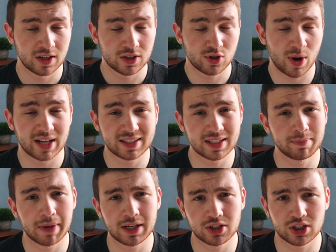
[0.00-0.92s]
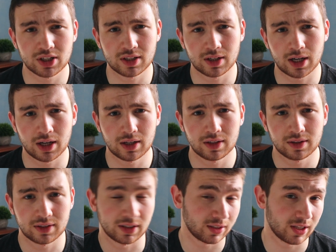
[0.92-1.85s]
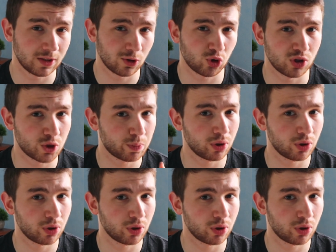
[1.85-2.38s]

So I did mention the Nintendo Switch